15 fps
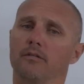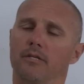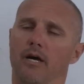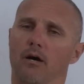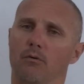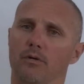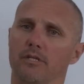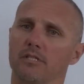
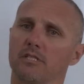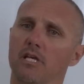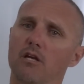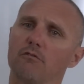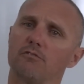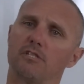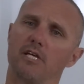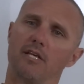Now, instead
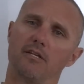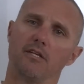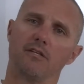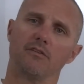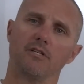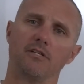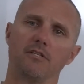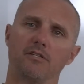of
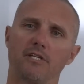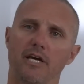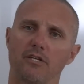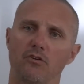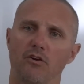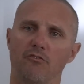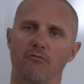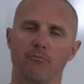sending the
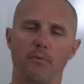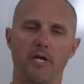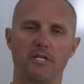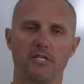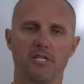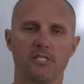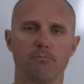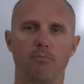detector
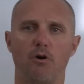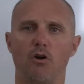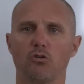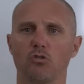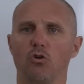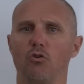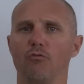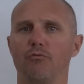information as
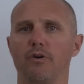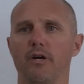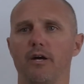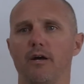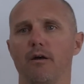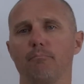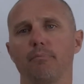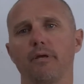part of
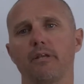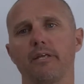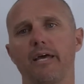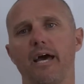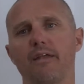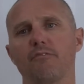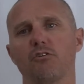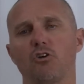uh, B L E
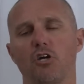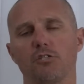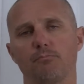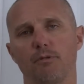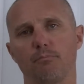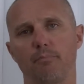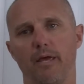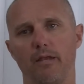
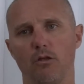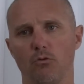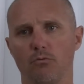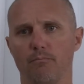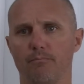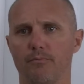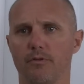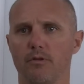advertisement
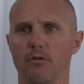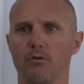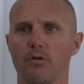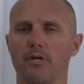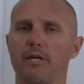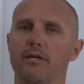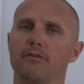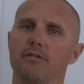payload, you
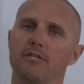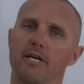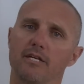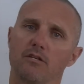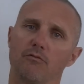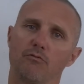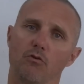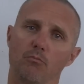can get the
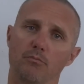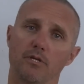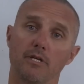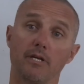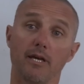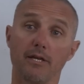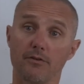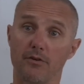data from
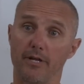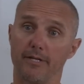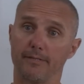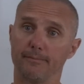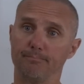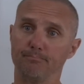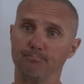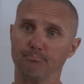the
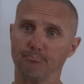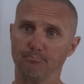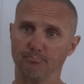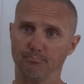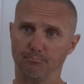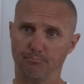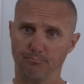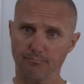internet.
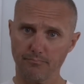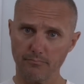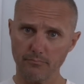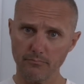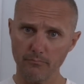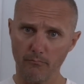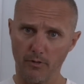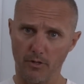
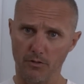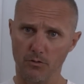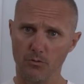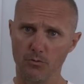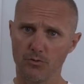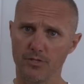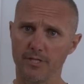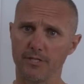
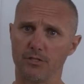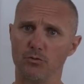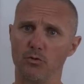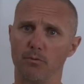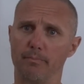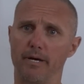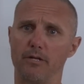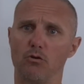Using
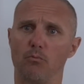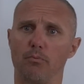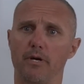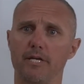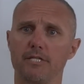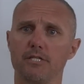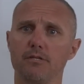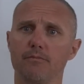dual band
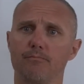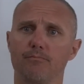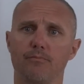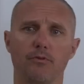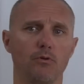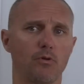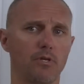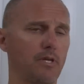operation,
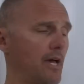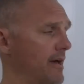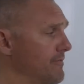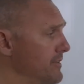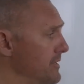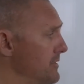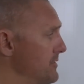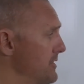you can have
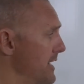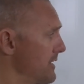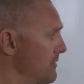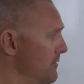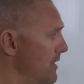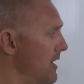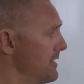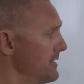the
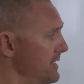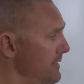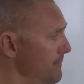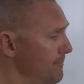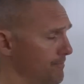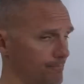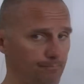detector I D